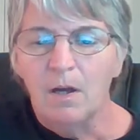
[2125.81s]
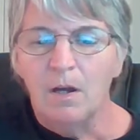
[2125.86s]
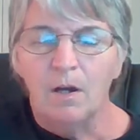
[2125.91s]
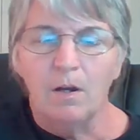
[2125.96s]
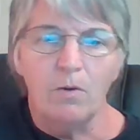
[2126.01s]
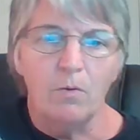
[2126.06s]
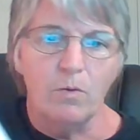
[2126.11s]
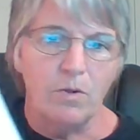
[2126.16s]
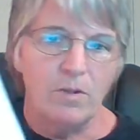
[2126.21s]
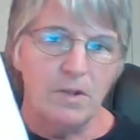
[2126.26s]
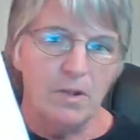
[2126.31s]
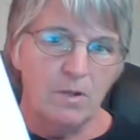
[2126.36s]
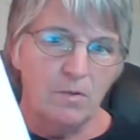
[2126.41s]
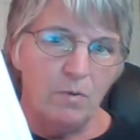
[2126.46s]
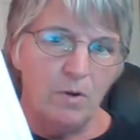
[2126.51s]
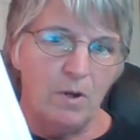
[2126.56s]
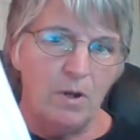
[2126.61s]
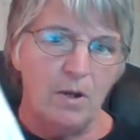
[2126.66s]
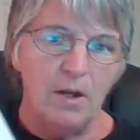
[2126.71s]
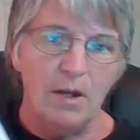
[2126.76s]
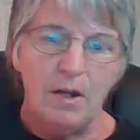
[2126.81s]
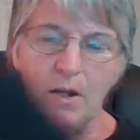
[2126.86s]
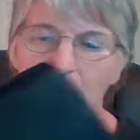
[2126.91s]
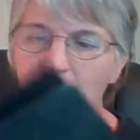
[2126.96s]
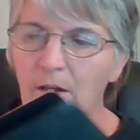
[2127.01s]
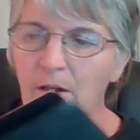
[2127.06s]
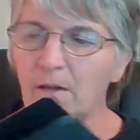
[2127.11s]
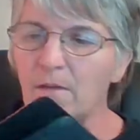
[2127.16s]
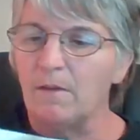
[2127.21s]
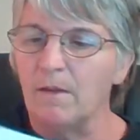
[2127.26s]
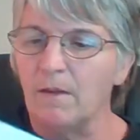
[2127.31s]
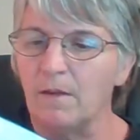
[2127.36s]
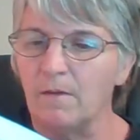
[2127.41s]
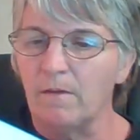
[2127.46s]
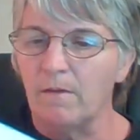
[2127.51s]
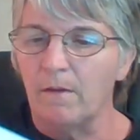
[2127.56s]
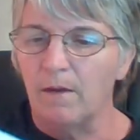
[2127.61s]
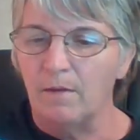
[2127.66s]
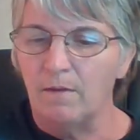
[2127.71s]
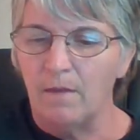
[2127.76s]
Of course, it's written in and things
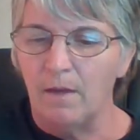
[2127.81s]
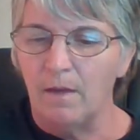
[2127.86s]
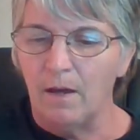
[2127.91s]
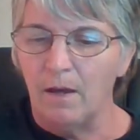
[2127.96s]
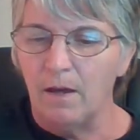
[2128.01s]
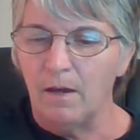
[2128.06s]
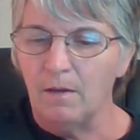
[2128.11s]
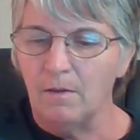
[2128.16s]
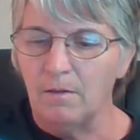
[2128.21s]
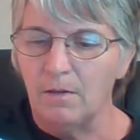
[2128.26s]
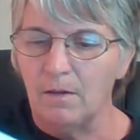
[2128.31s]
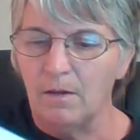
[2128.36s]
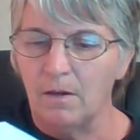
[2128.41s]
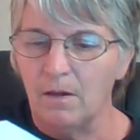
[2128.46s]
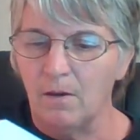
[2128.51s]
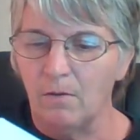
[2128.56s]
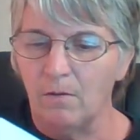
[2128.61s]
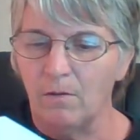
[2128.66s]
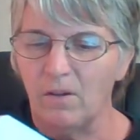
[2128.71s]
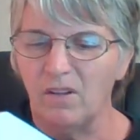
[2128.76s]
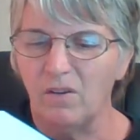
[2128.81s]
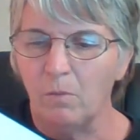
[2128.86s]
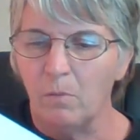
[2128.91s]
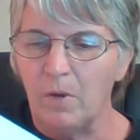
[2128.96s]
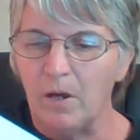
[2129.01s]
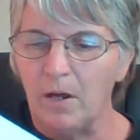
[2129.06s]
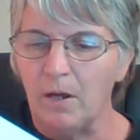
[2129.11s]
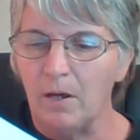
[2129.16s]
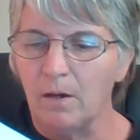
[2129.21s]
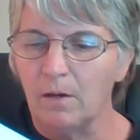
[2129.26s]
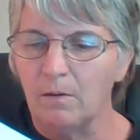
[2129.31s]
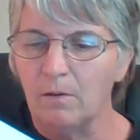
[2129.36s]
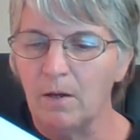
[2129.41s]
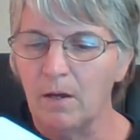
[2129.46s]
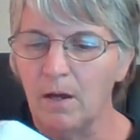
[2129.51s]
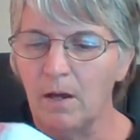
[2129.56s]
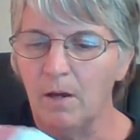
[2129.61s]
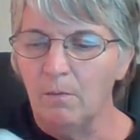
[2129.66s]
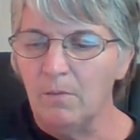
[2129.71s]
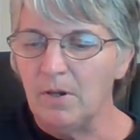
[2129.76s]
like that, a little bit.
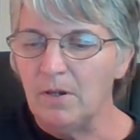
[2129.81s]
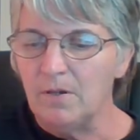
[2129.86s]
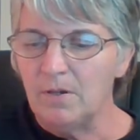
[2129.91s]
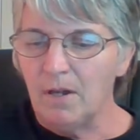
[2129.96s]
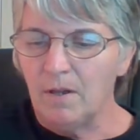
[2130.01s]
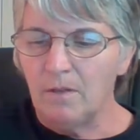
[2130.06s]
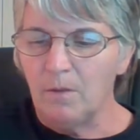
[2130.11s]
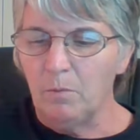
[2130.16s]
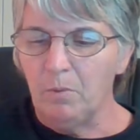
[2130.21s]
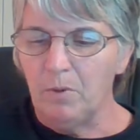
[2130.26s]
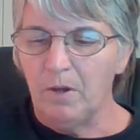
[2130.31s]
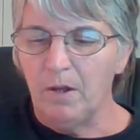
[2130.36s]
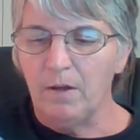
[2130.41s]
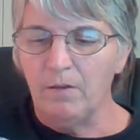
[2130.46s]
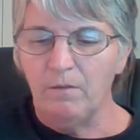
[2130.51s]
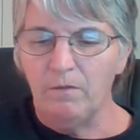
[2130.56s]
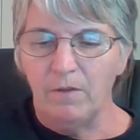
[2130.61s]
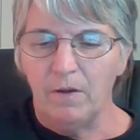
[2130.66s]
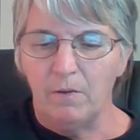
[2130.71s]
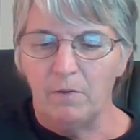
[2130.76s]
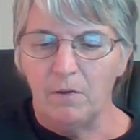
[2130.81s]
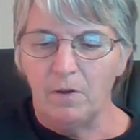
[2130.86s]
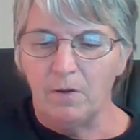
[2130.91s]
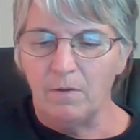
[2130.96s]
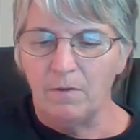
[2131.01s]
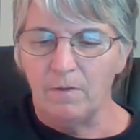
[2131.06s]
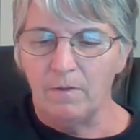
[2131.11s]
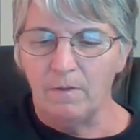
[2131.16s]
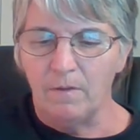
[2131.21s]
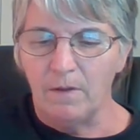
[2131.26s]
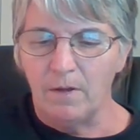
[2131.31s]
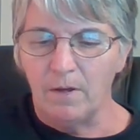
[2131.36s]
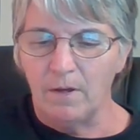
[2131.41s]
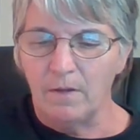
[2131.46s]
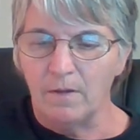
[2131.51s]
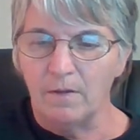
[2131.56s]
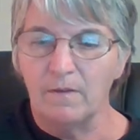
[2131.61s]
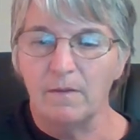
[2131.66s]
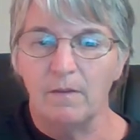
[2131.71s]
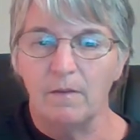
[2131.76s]
But it's got the plate photos and
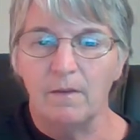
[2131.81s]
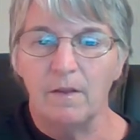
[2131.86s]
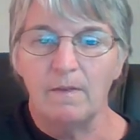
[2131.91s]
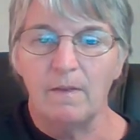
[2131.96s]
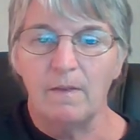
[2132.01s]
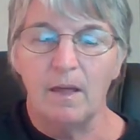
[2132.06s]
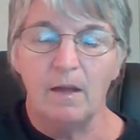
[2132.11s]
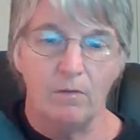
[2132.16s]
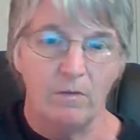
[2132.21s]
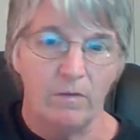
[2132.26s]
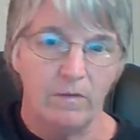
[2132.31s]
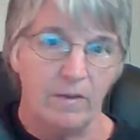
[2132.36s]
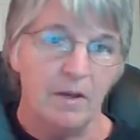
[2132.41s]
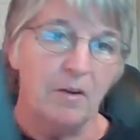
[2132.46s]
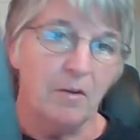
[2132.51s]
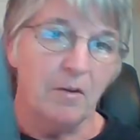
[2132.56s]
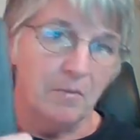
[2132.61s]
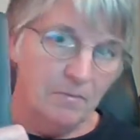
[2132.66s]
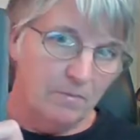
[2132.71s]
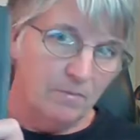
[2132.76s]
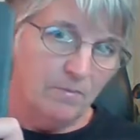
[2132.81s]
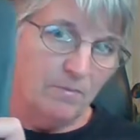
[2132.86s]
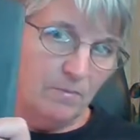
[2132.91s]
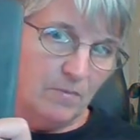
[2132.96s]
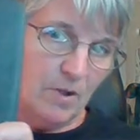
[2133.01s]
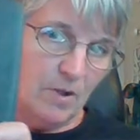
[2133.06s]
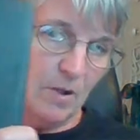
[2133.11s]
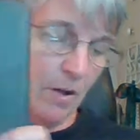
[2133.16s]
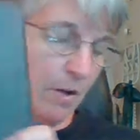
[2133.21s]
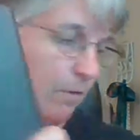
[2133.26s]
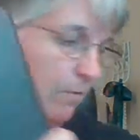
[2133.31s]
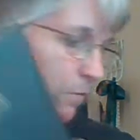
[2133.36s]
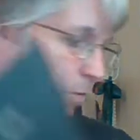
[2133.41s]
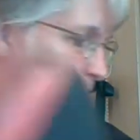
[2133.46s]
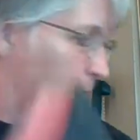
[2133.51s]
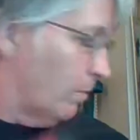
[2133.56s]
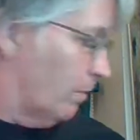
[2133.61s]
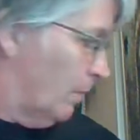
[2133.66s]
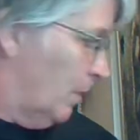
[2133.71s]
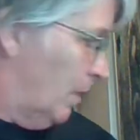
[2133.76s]
things, so that'll sell, for
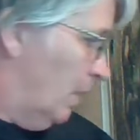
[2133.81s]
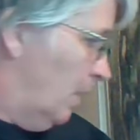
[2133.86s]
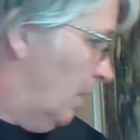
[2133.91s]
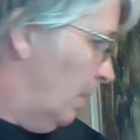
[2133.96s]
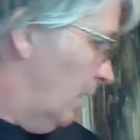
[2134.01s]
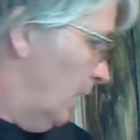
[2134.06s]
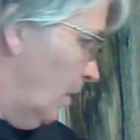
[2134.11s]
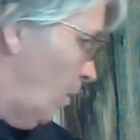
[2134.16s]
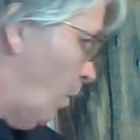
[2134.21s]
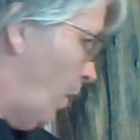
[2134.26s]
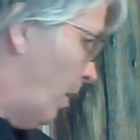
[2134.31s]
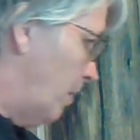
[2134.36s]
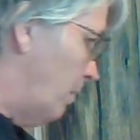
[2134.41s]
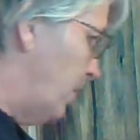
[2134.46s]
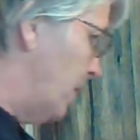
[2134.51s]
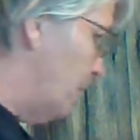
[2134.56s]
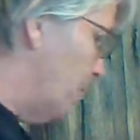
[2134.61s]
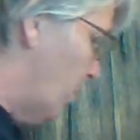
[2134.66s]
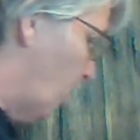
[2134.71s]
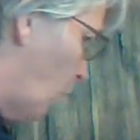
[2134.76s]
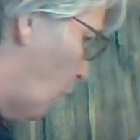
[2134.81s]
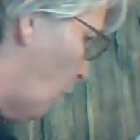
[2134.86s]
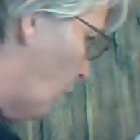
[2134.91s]
quite a bit more.